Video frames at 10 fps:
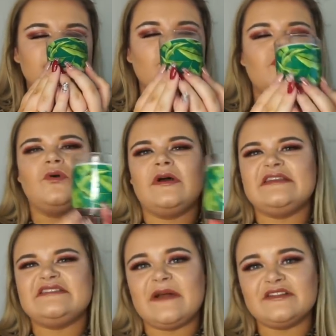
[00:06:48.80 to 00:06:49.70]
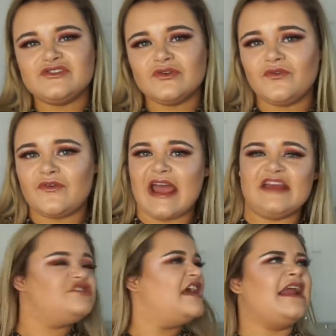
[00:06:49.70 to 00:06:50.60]
Ooh, and it smells so
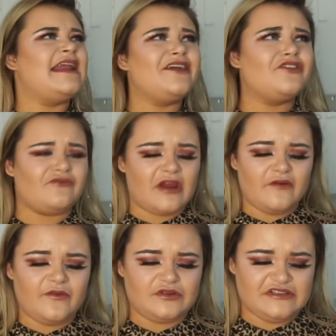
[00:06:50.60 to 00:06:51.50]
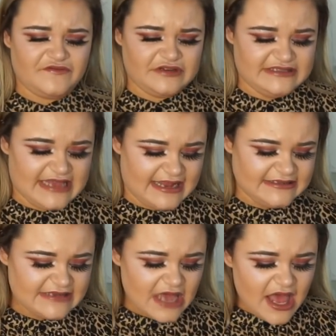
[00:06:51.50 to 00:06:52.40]
fresh. They had like three or four different
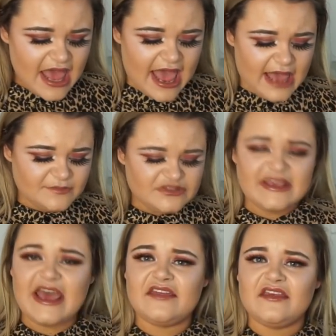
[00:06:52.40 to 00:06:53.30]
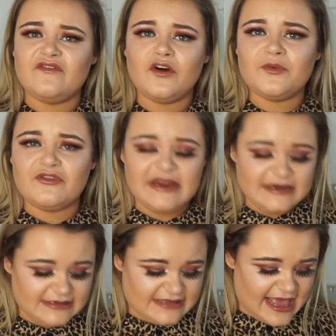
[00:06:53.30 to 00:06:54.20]
scents. Um, so yeah, they've
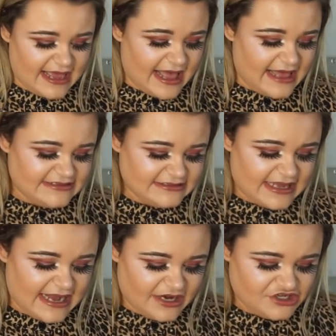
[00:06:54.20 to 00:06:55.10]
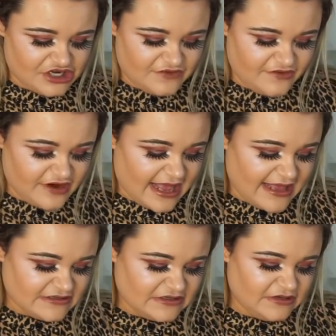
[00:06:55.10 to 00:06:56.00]
upgraded their candle collection if you're a
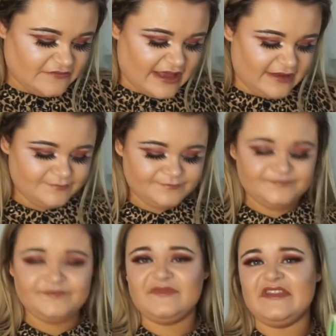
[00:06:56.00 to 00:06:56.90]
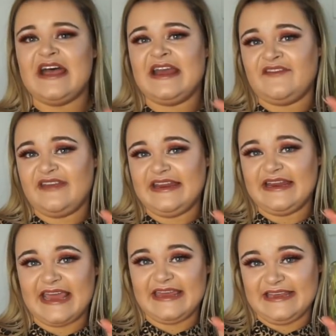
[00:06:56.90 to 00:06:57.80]
candle lover. And I really
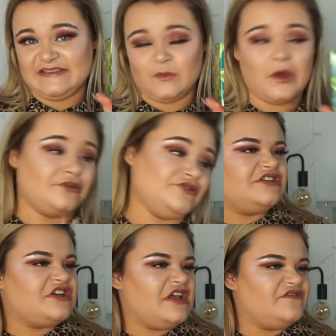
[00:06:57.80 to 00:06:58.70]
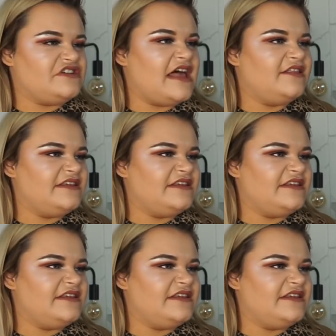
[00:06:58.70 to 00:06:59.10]
like this one. Shave gel.